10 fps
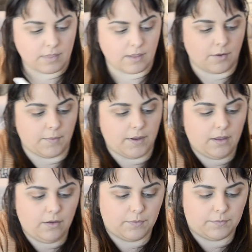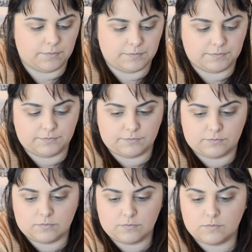There we go.
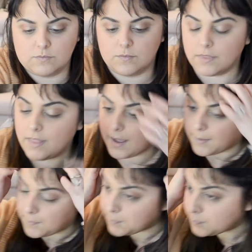That.